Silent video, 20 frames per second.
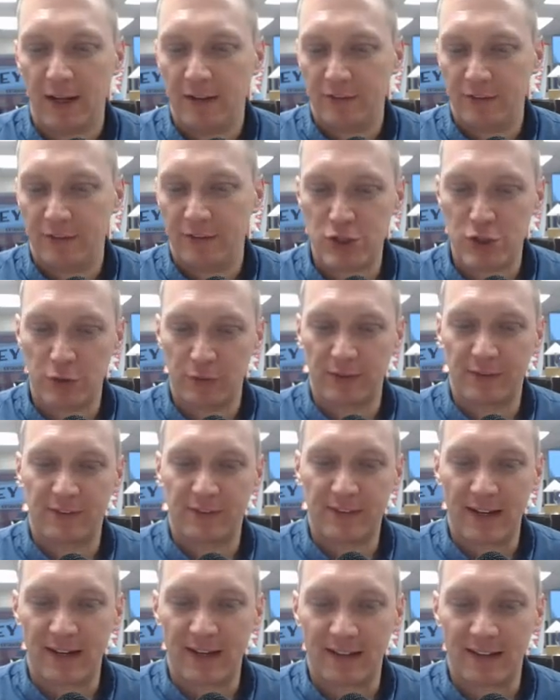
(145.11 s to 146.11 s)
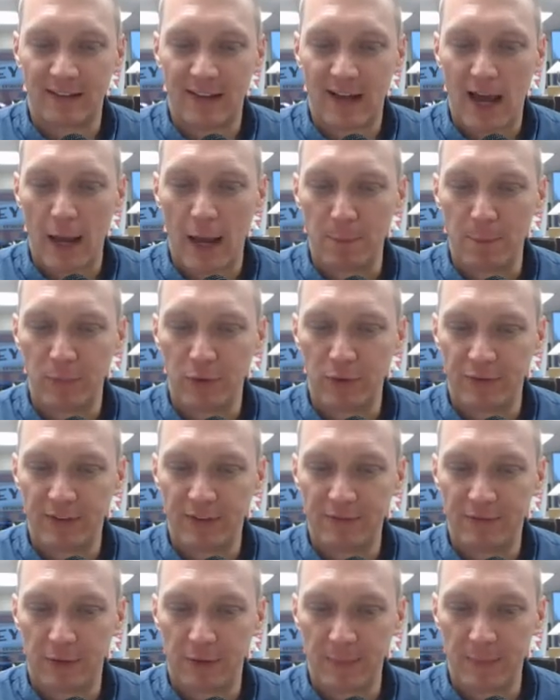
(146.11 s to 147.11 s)
So this shows a steady climb. You'll
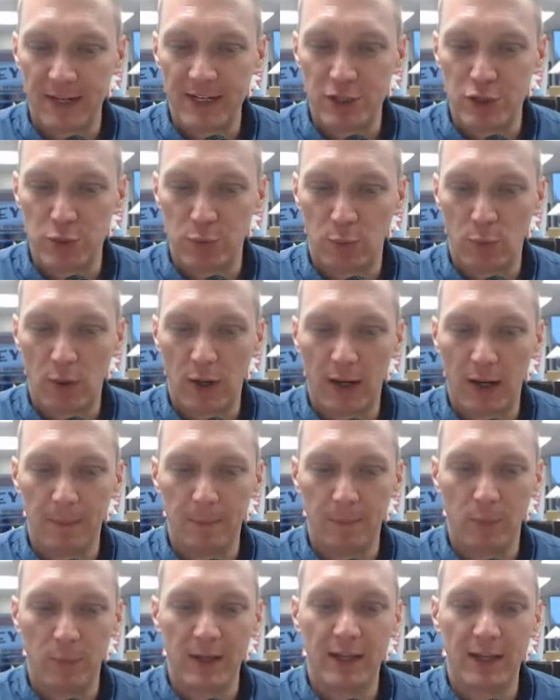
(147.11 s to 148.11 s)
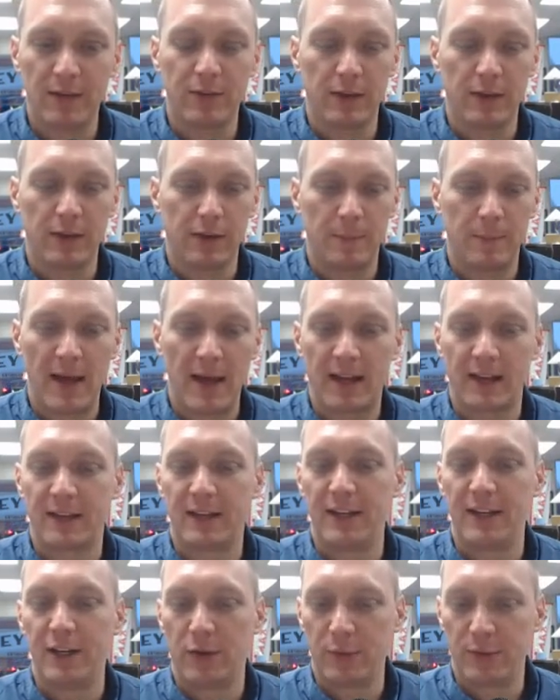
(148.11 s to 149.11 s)
see from each one, we give a little back,
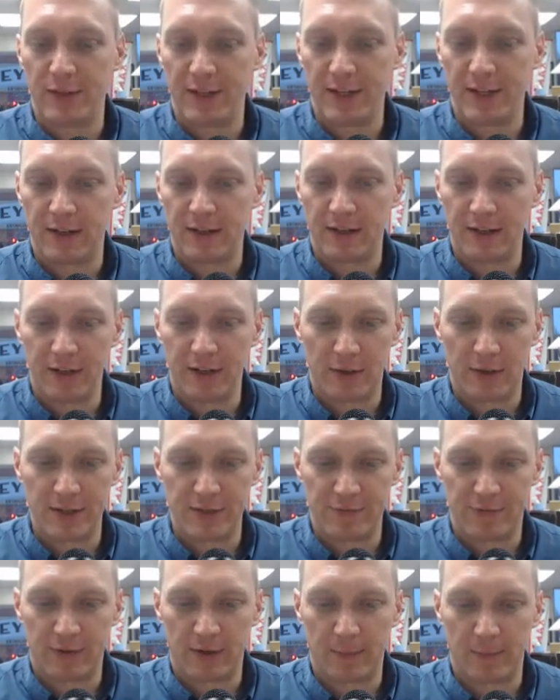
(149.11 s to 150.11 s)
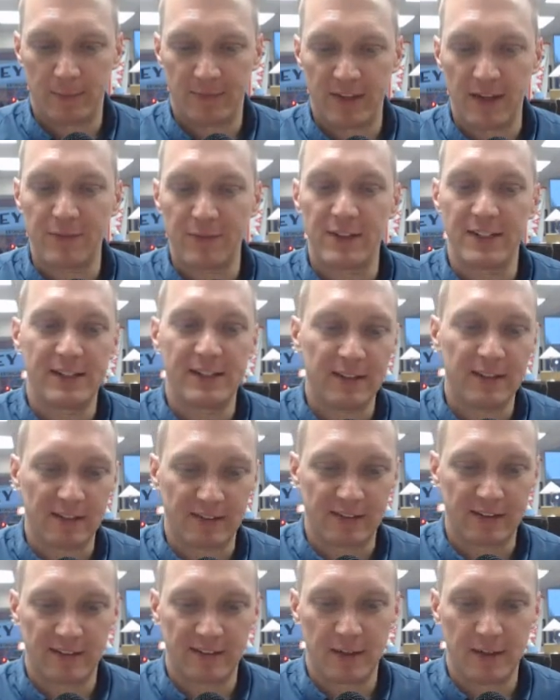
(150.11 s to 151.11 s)
year, and from 17 to
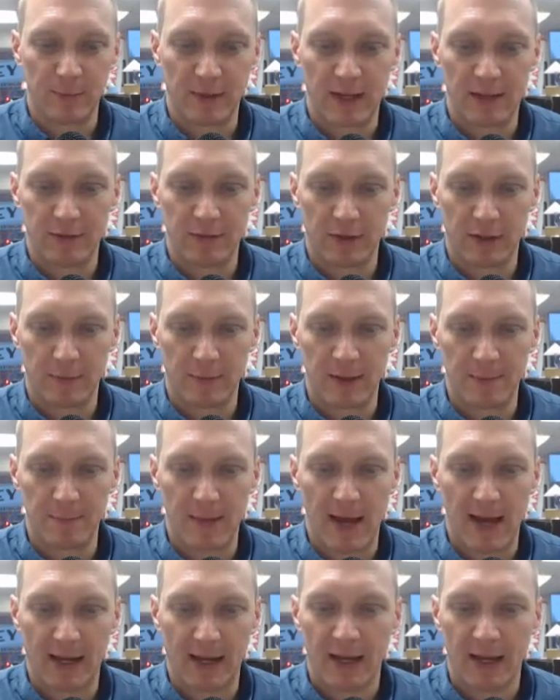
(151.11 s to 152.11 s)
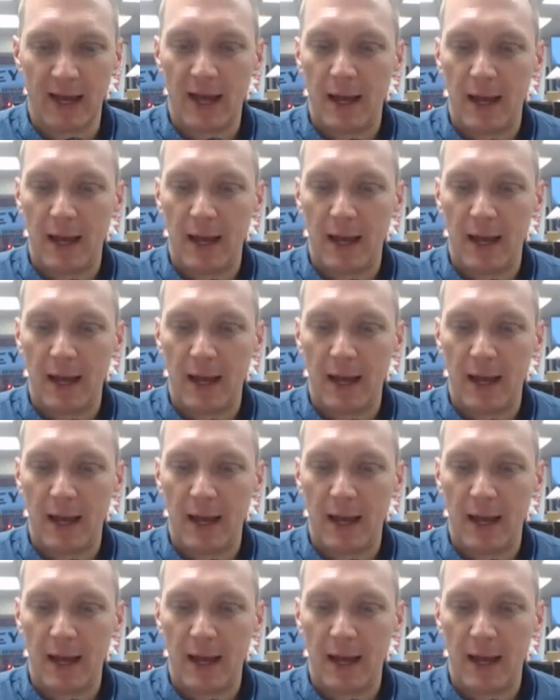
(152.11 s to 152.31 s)
16, we gave a little bit back,